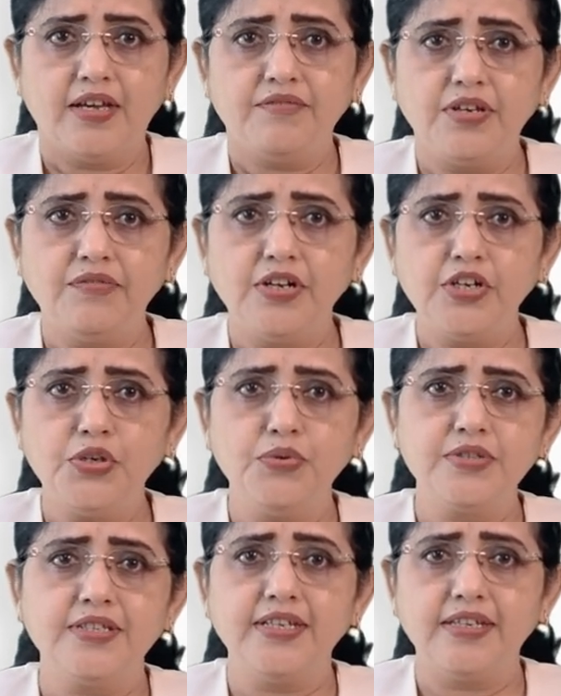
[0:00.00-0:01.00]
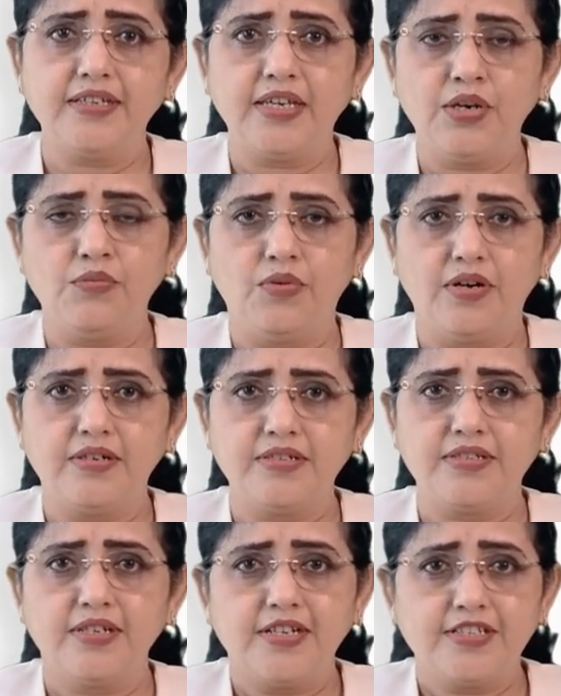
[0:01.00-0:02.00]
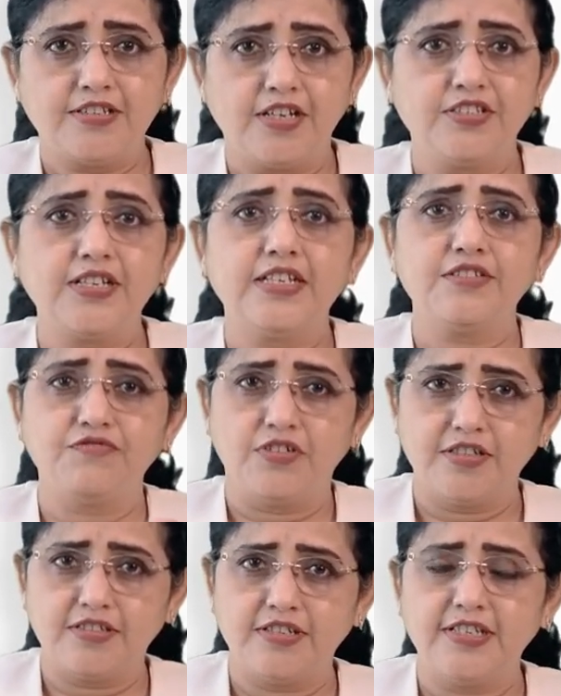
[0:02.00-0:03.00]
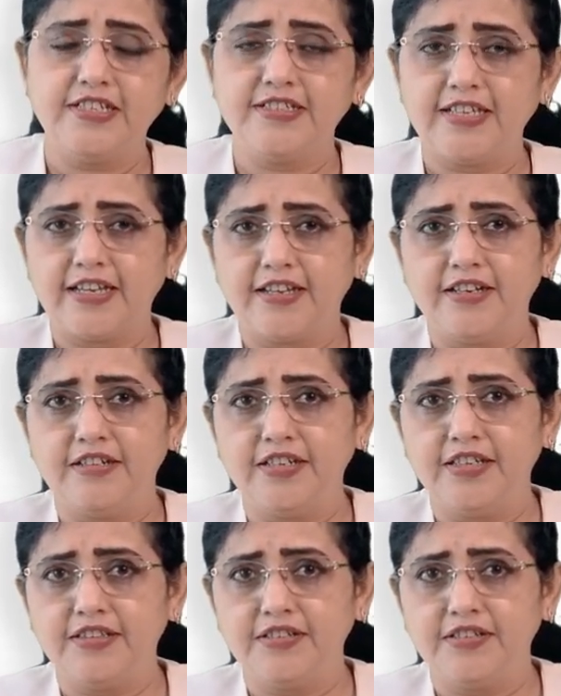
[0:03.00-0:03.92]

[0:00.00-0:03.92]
we will use linking words such as firstly, secondly,